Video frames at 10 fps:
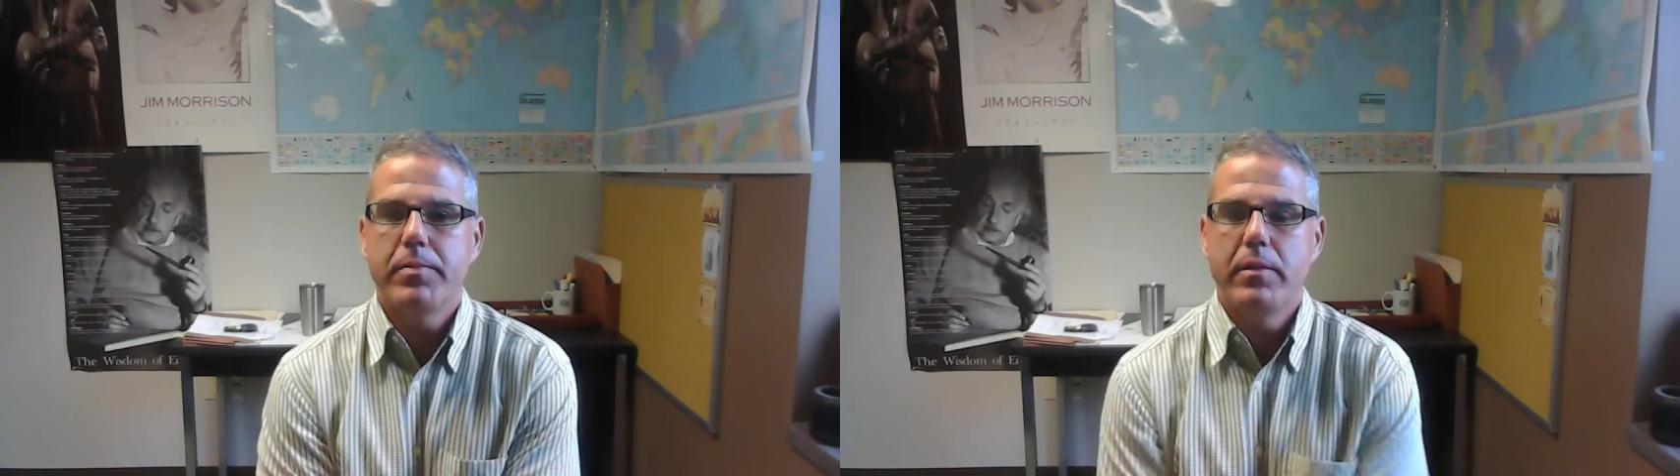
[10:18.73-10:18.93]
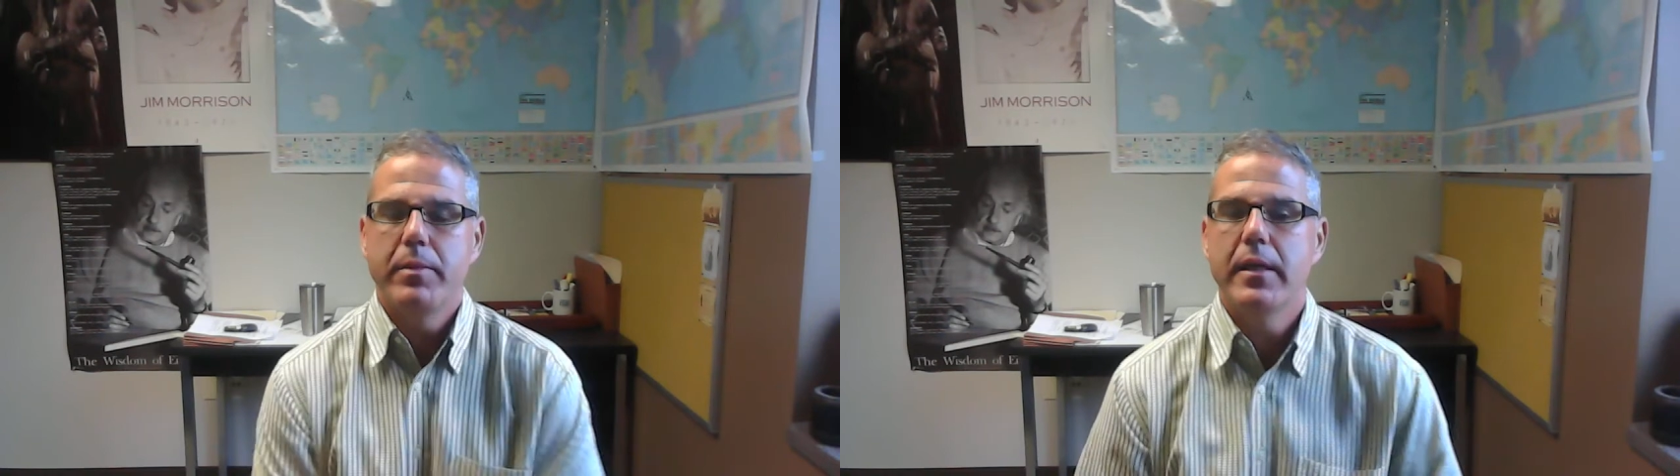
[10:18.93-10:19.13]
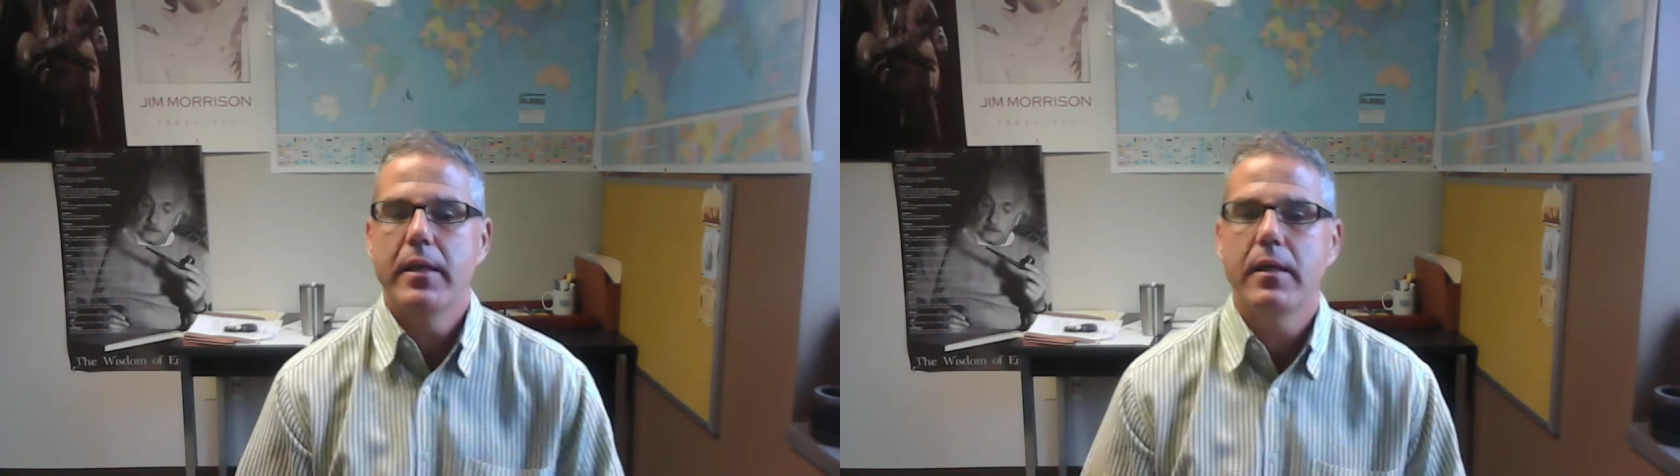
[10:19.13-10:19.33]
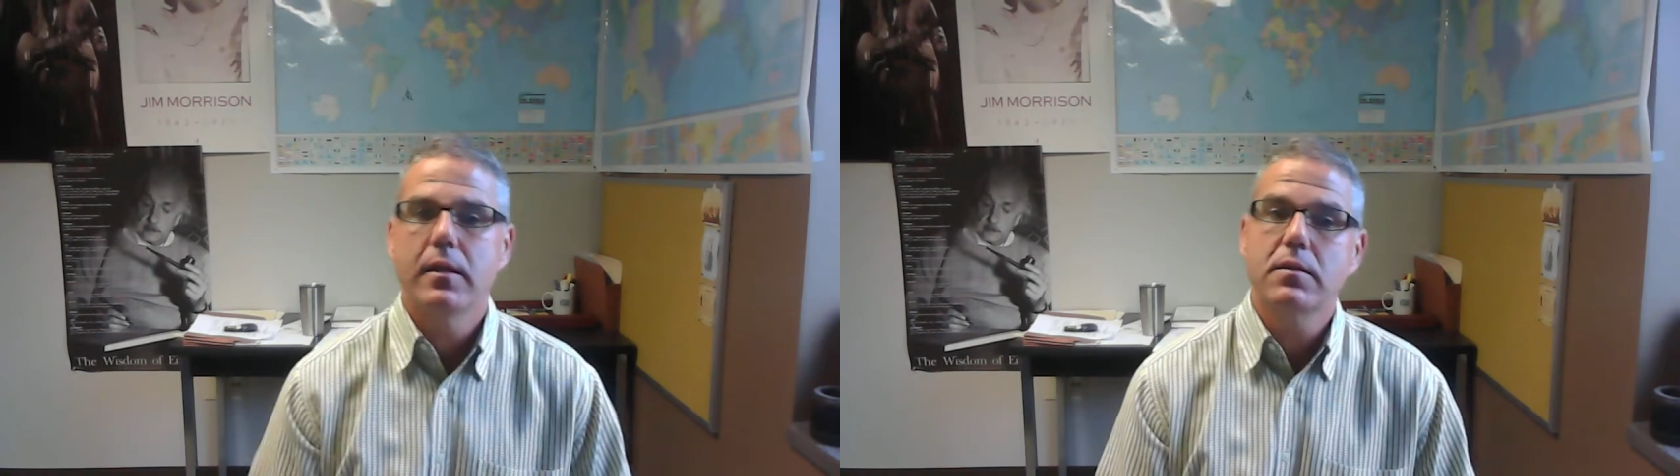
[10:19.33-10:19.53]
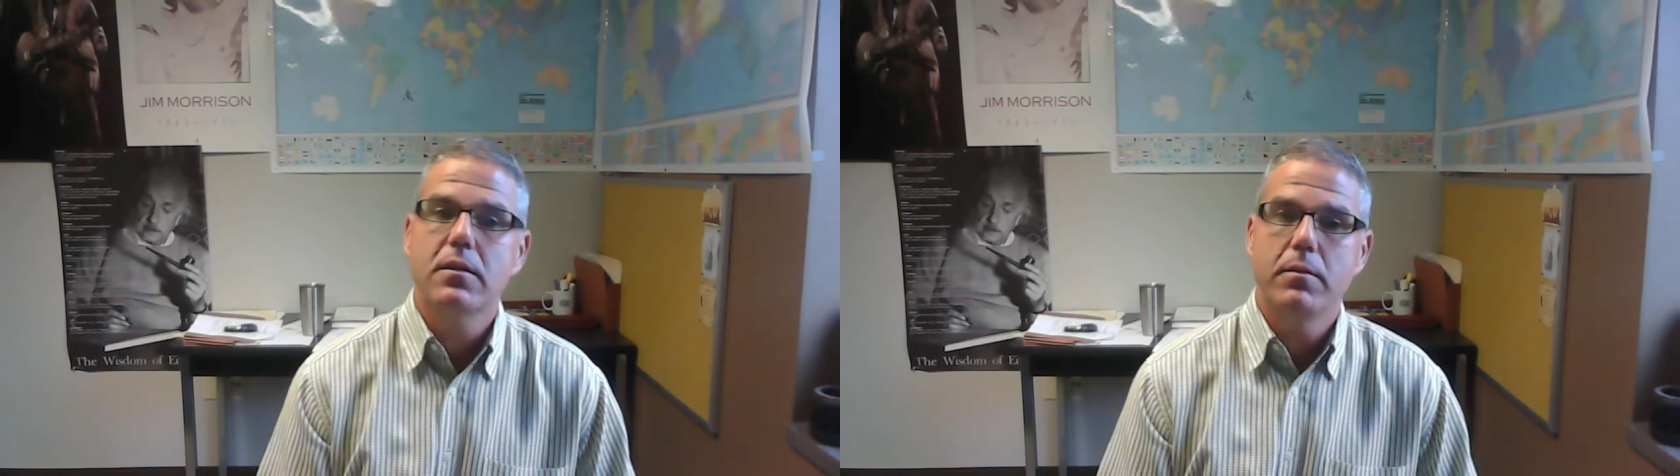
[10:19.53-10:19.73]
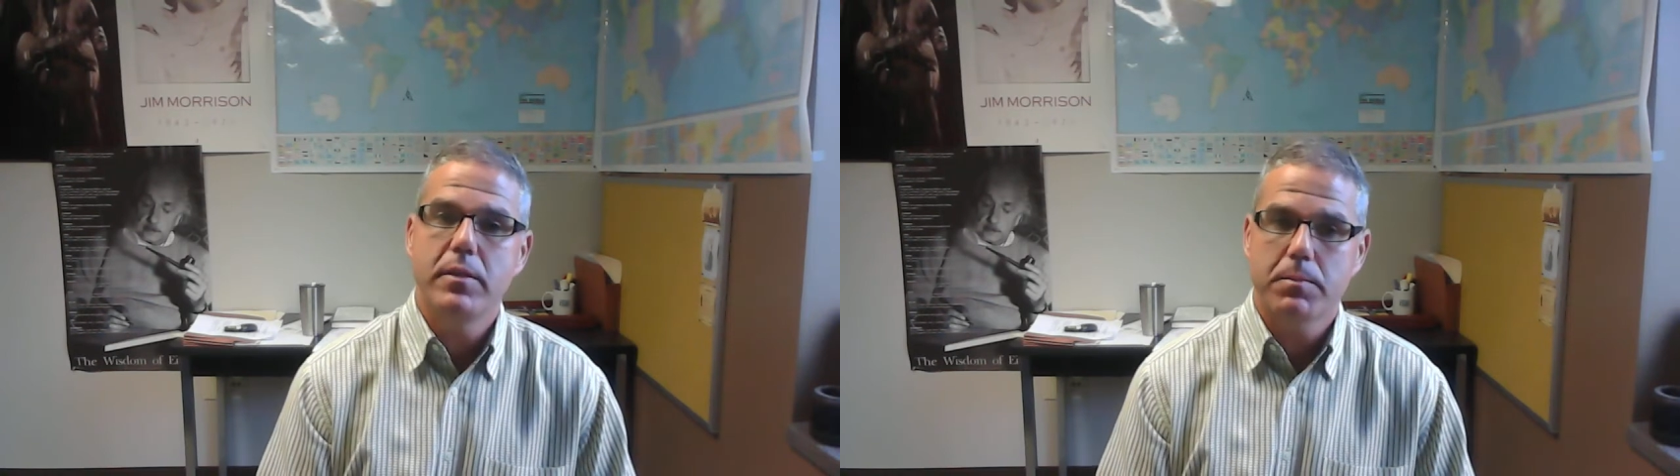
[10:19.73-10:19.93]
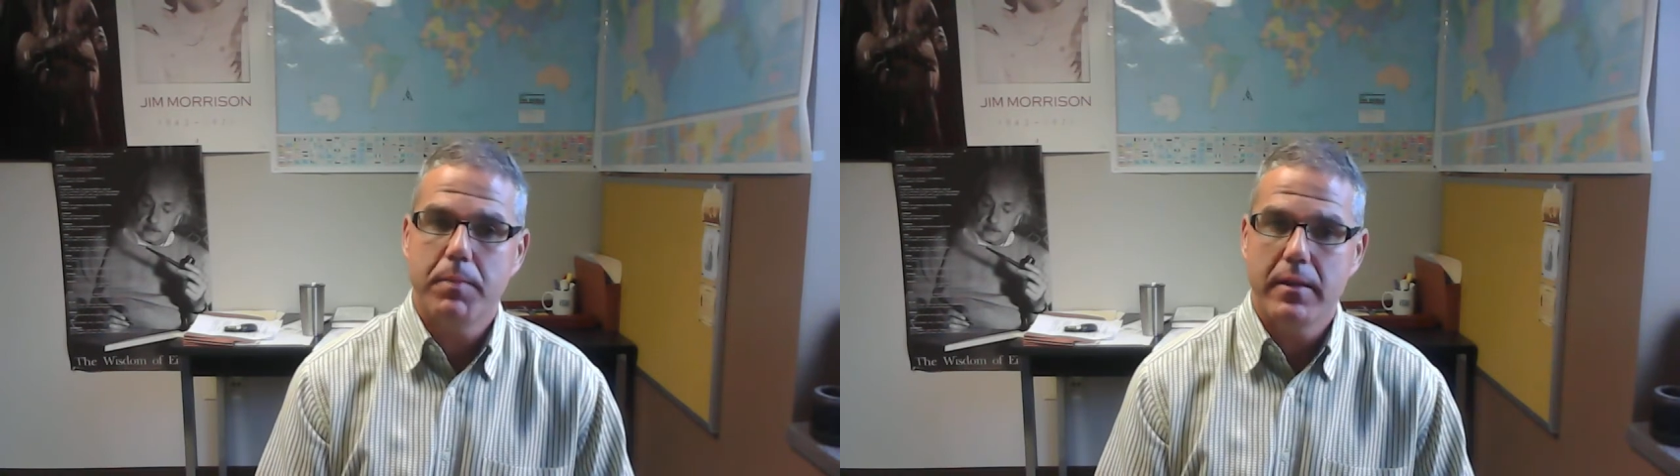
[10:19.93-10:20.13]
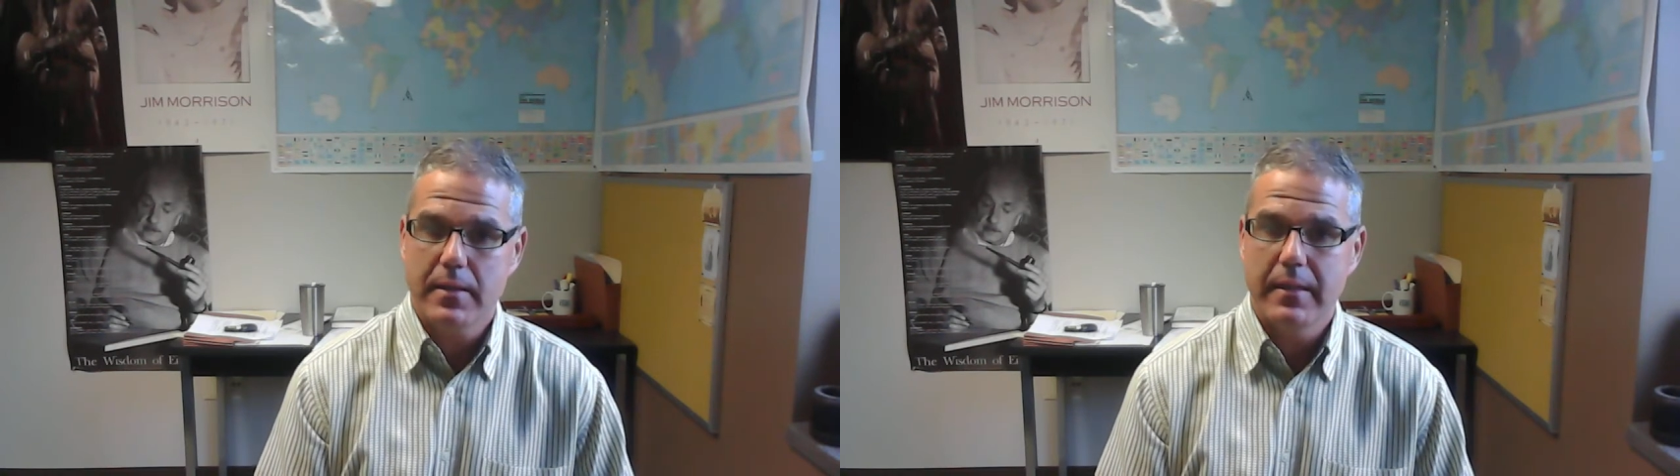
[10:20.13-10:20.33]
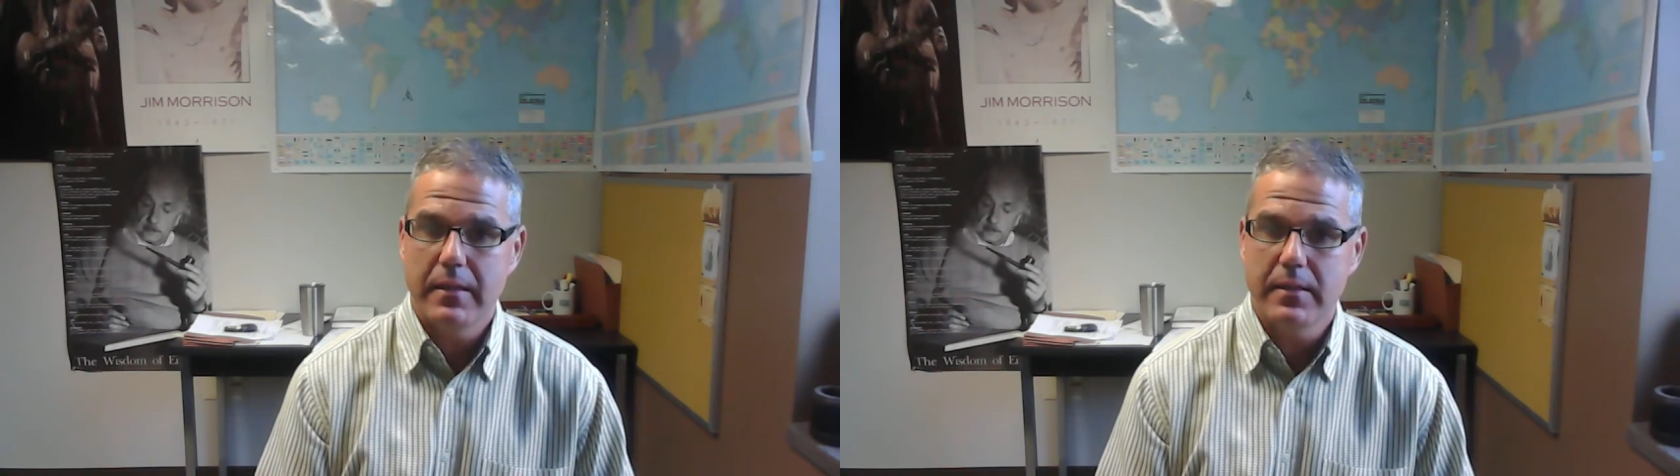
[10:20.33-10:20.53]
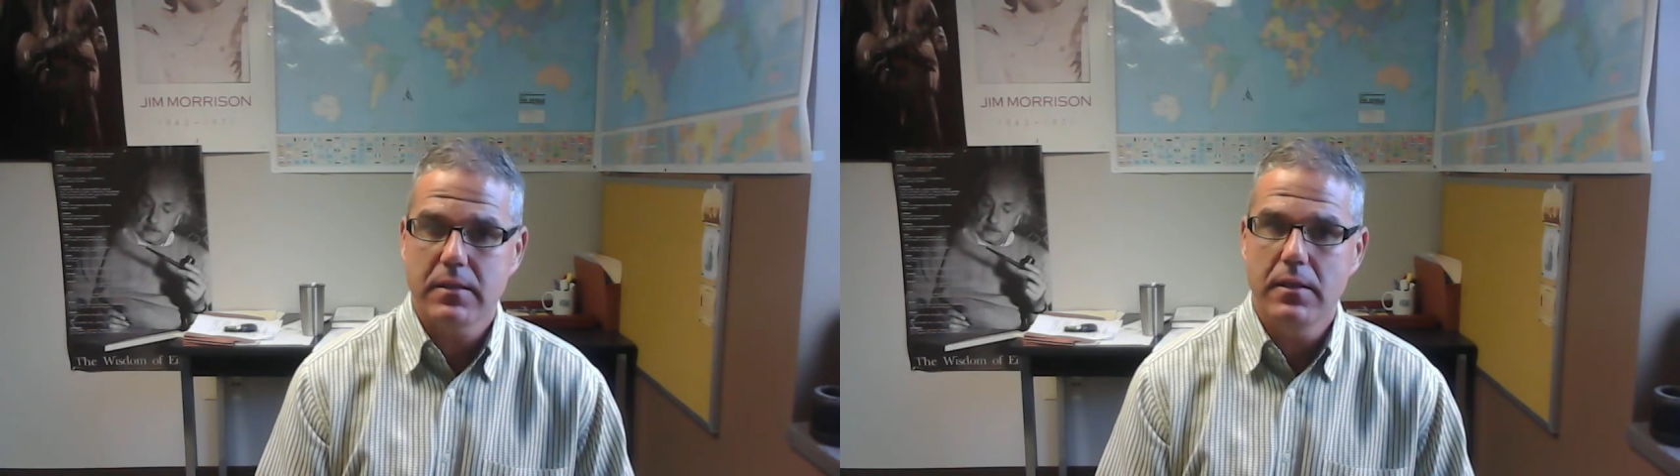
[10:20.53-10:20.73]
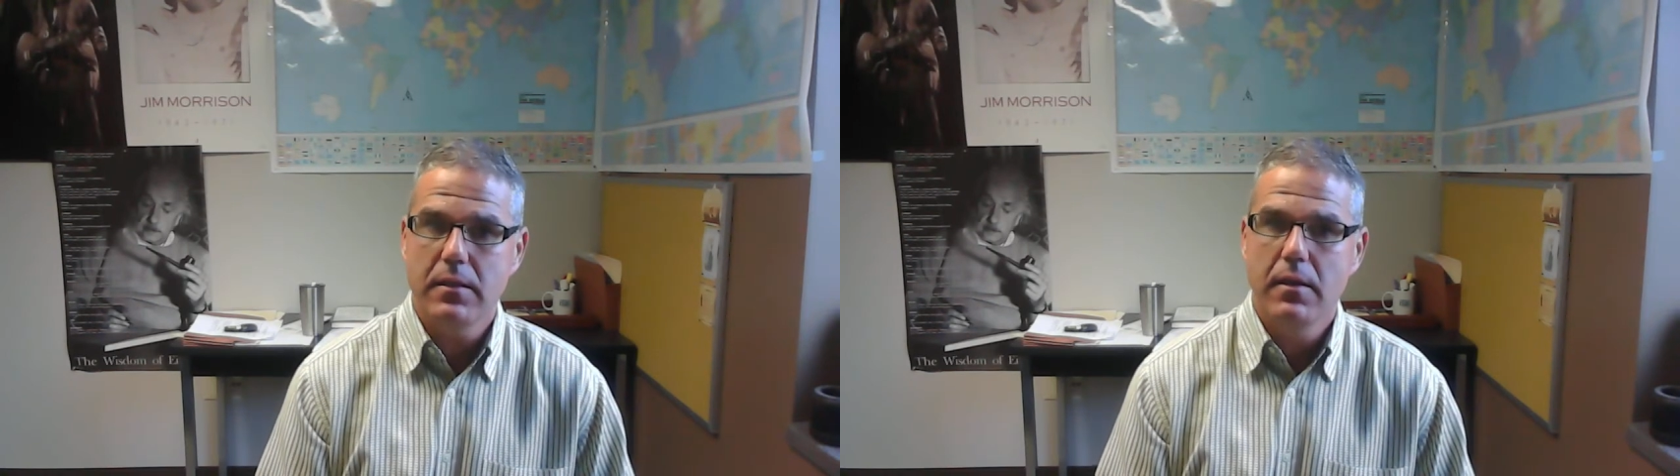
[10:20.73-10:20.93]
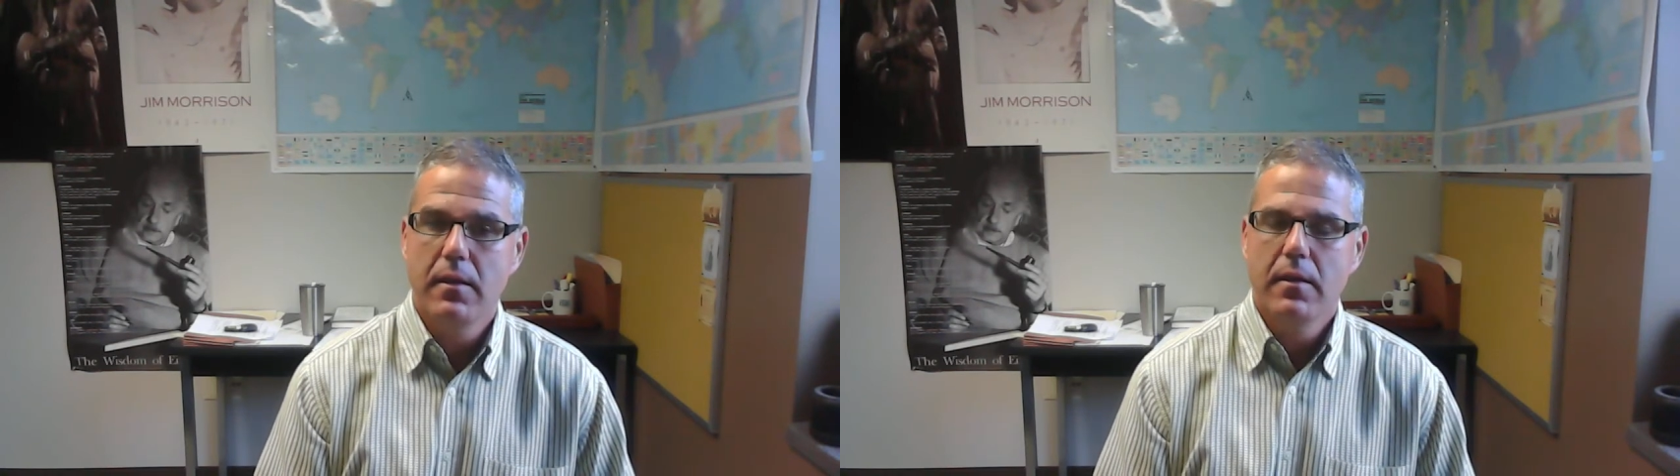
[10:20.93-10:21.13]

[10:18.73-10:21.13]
in the beginning is going to be spent on listening.